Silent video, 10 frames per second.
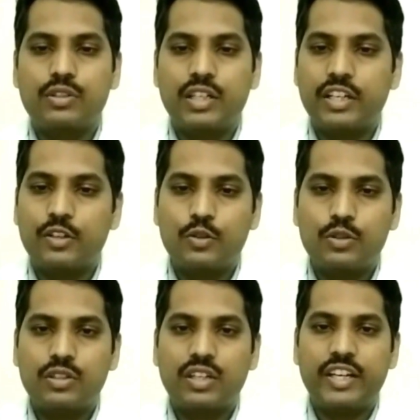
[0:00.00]

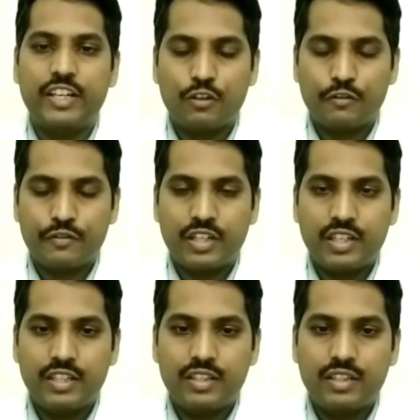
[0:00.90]
undergo cleaning of the
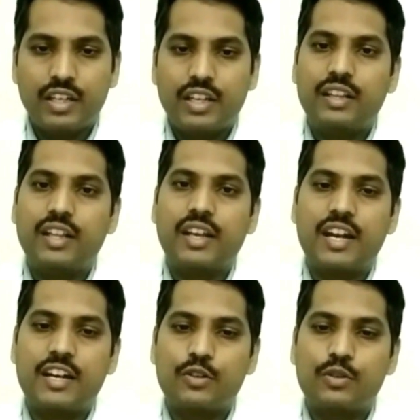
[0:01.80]
teeth they can
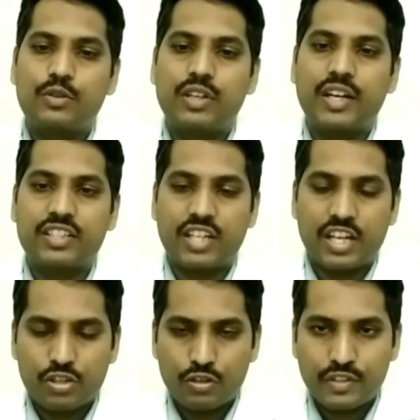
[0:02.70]
undergo
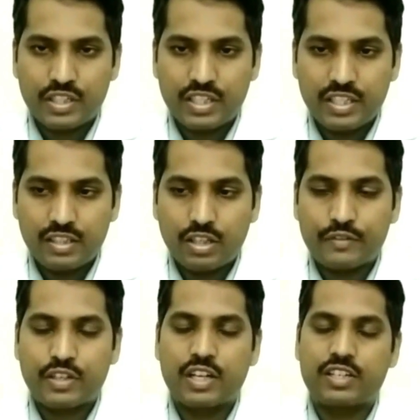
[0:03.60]
extraction of the teeth, uh,
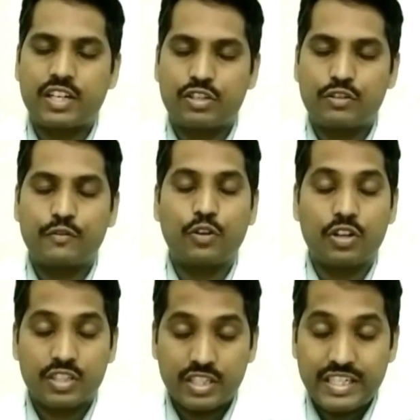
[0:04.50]
extraction of
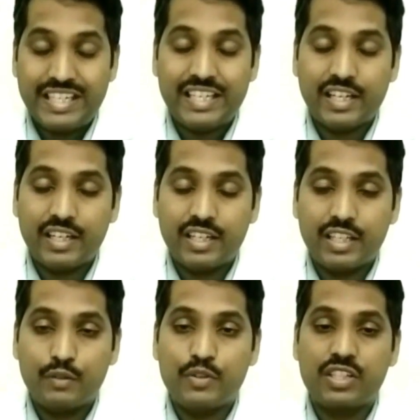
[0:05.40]
grossly decayed
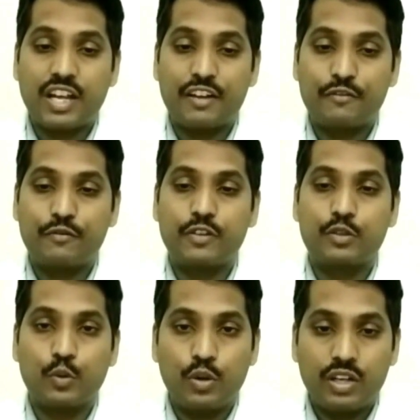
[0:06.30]
teeth which have uh,
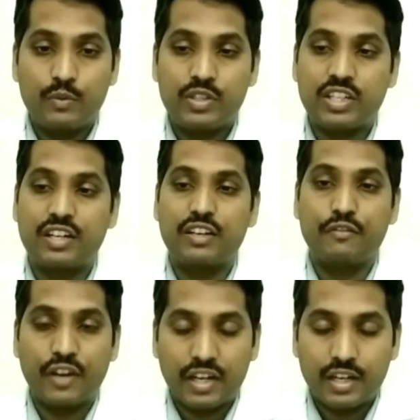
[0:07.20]
swollen, which are
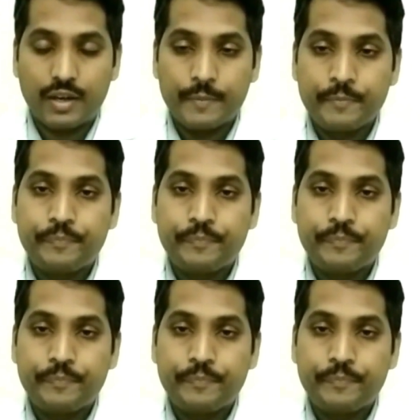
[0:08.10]
infected.